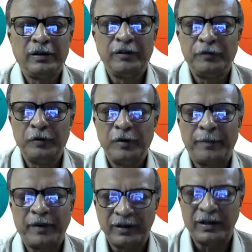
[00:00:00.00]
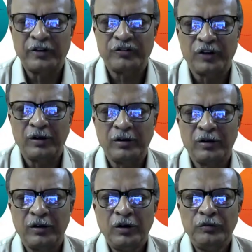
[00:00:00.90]
give you a
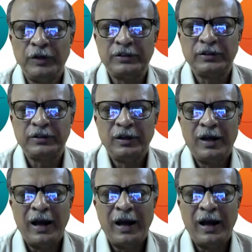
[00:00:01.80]
presentation with